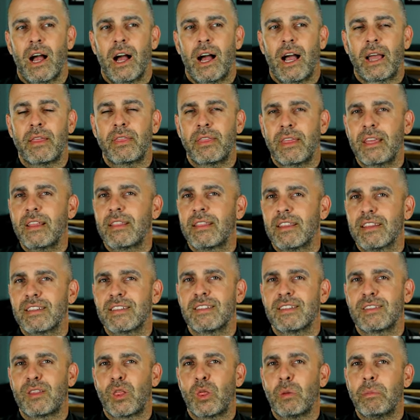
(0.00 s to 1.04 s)
I think this
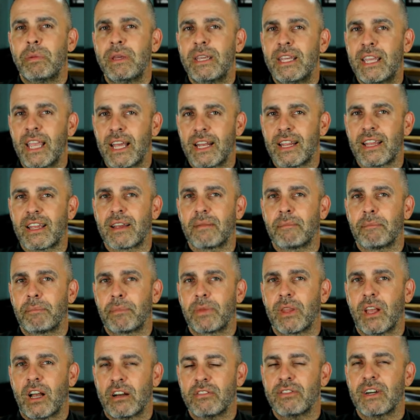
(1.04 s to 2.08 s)
is the beginning
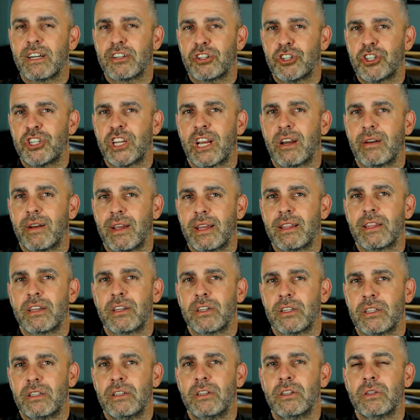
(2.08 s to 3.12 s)
of us sharing the
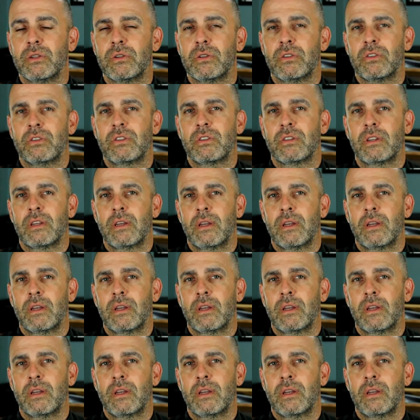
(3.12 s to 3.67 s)
good news,